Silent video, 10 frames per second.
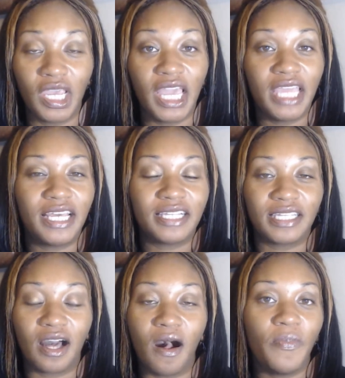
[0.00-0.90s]
It doesn't
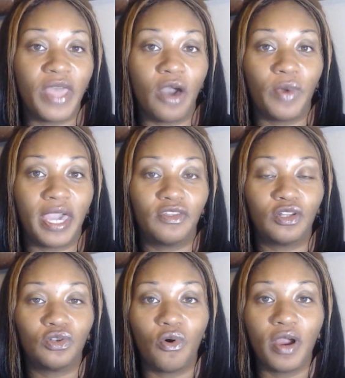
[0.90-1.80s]
come that way. The
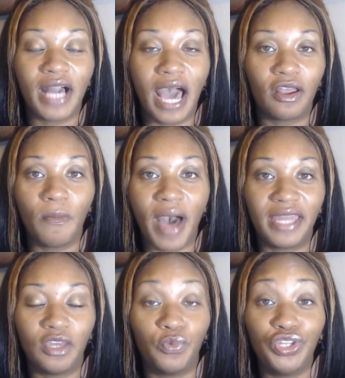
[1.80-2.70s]
Lord God
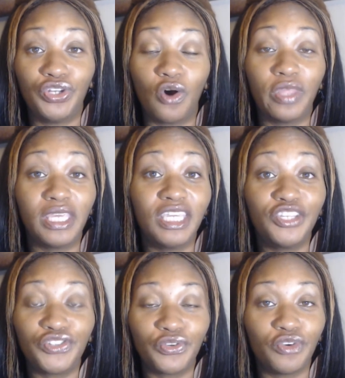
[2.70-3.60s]
Almighty, we know that he
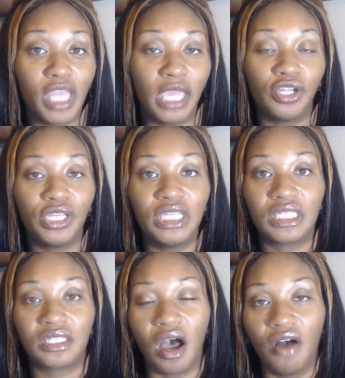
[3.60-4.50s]
is the creator. He's
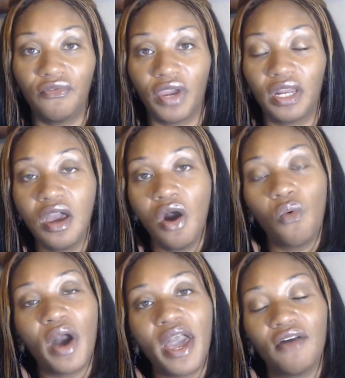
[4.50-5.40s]
sovereign.
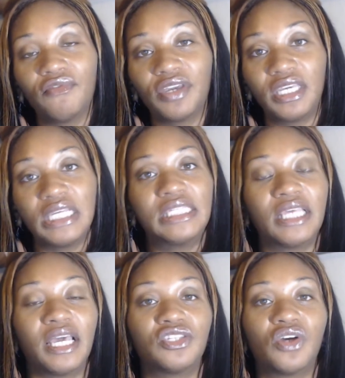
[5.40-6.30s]
Whatever he
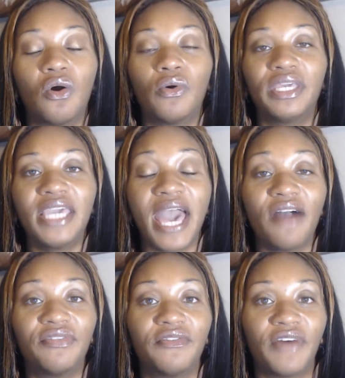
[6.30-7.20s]
says go. He
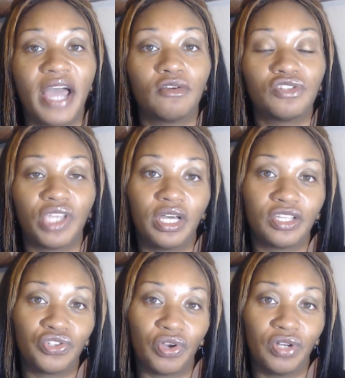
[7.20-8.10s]
have the final say
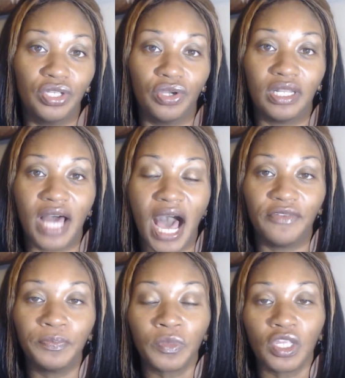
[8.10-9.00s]
concerning your life.
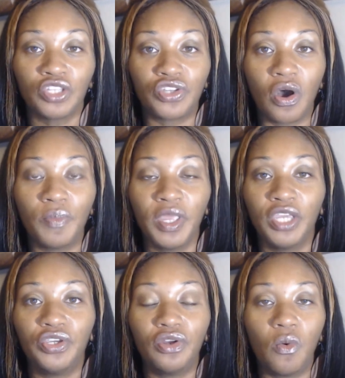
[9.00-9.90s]
So
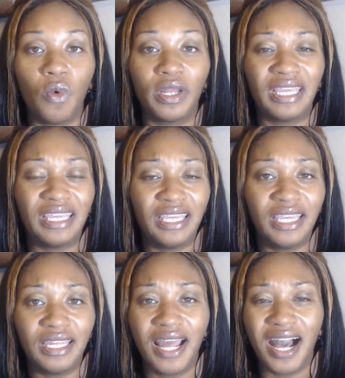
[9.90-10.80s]
you don't want to
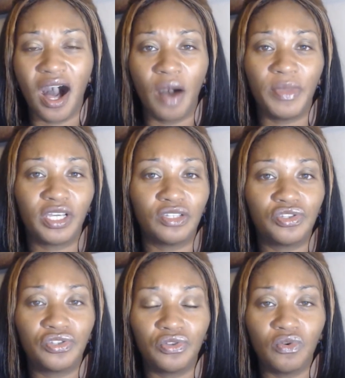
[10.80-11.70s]
eat and
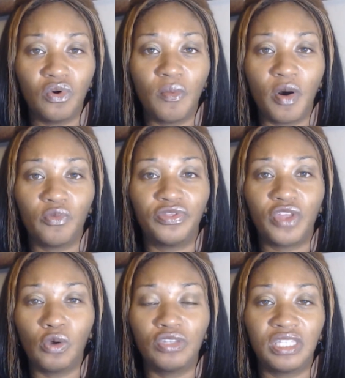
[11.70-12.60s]
consume
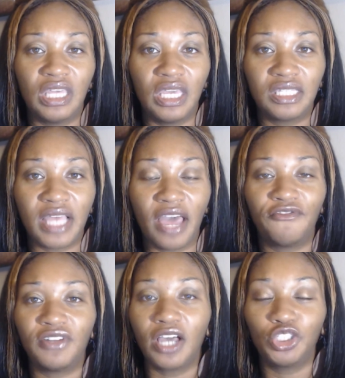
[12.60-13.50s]
those things that
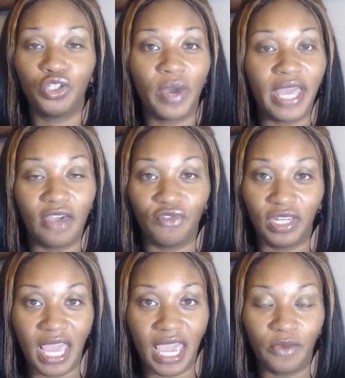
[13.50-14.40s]
fluctuate every
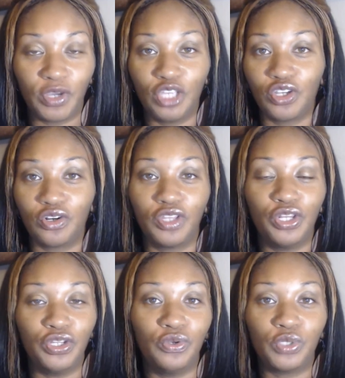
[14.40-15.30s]
day. When you turn on the
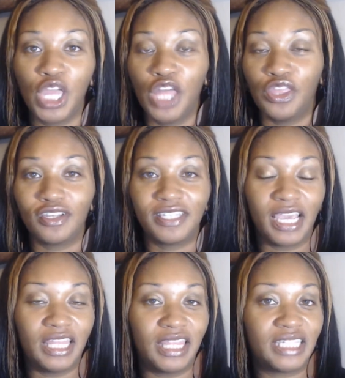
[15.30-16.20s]
news, they're
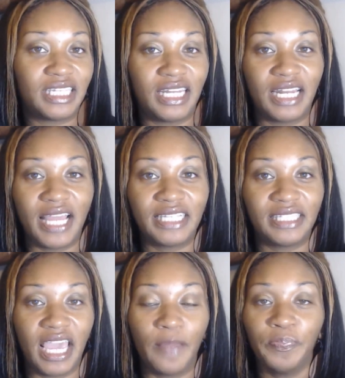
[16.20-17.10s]
saying this, and then the next
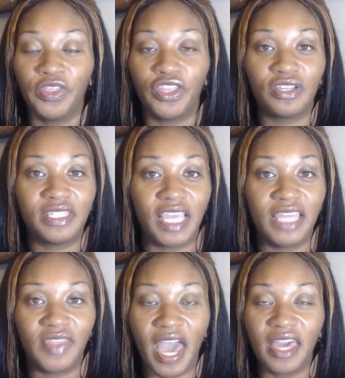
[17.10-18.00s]
day they're
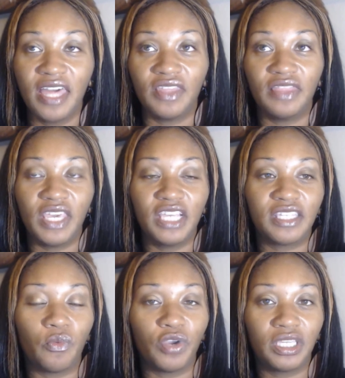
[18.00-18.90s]
saying that. The things
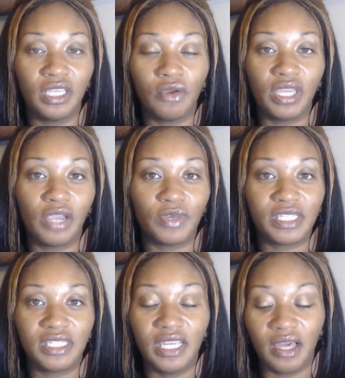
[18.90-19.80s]
that we're hearing and we're
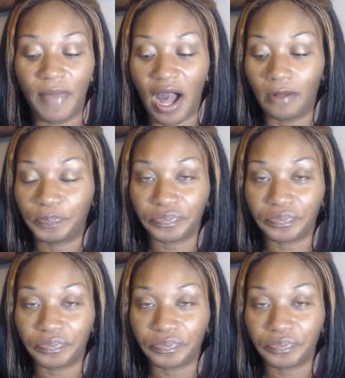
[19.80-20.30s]
seeing about,